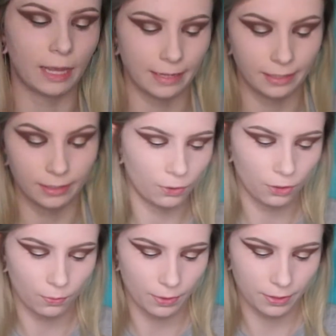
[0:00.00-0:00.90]
like it.
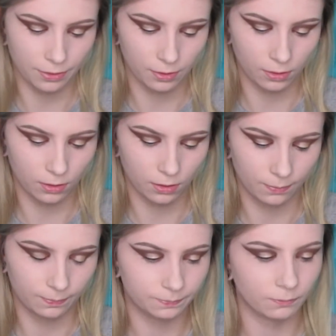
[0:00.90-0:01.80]
We'll go with the
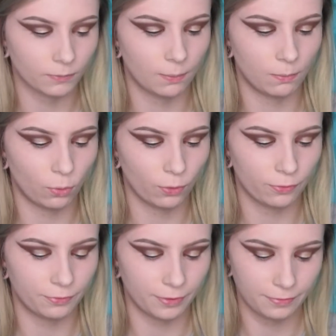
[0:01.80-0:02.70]
Morphe
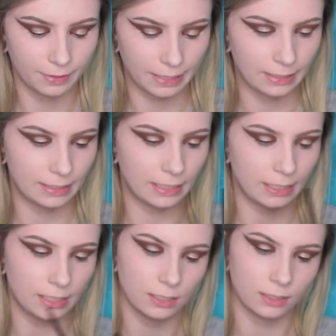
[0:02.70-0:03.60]

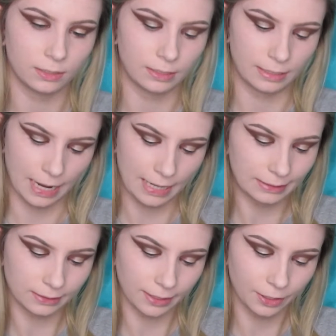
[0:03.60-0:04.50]
15D Day
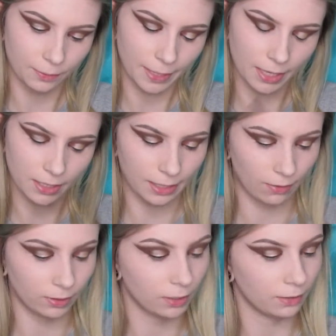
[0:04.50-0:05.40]
Slayer palette.
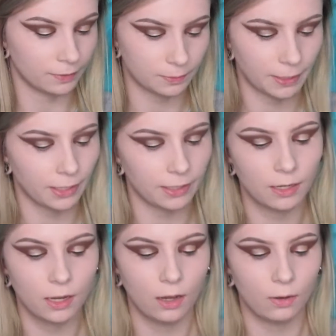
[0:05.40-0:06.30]
I really love this palette.
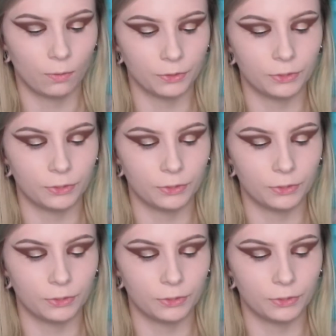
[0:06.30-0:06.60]
We'll